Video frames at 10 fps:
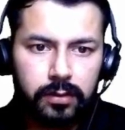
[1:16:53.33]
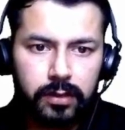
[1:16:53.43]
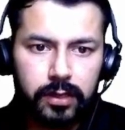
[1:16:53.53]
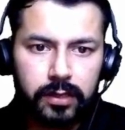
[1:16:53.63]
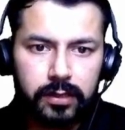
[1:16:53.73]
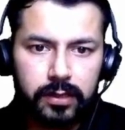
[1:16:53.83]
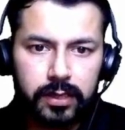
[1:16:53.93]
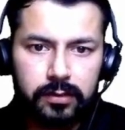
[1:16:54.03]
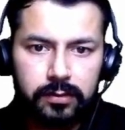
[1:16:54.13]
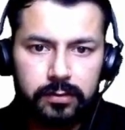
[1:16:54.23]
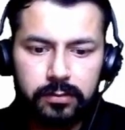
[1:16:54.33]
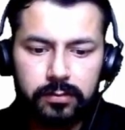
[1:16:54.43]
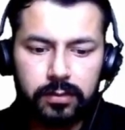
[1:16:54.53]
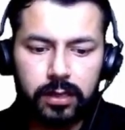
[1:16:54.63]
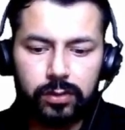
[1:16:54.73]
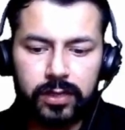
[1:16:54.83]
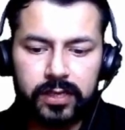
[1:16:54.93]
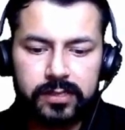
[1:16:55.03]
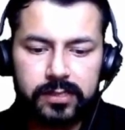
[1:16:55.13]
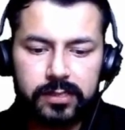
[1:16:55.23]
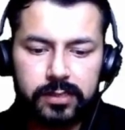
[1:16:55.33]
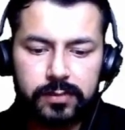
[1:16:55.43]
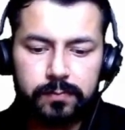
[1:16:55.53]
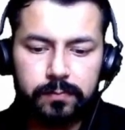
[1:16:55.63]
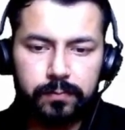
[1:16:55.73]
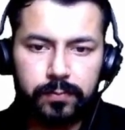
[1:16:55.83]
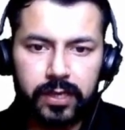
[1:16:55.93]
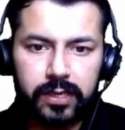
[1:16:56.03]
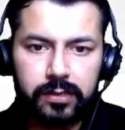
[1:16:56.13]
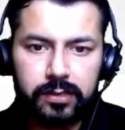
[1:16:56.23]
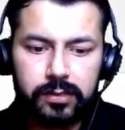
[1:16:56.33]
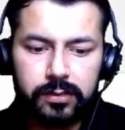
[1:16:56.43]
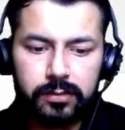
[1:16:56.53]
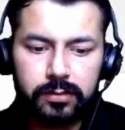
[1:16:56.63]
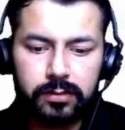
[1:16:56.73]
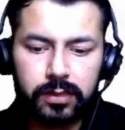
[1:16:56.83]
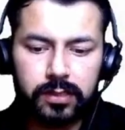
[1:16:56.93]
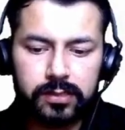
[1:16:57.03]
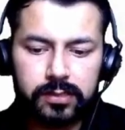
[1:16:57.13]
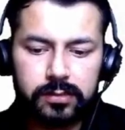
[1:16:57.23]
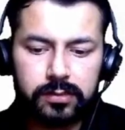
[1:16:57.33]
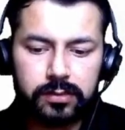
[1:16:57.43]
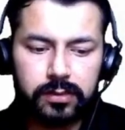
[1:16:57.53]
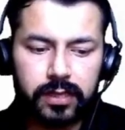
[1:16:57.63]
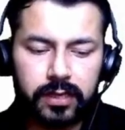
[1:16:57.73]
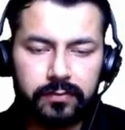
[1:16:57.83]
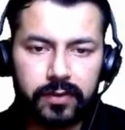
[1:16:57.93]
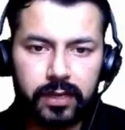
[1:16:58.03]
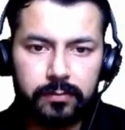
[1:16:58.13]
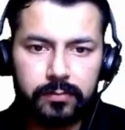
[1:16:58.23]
and then now let's print this data frame.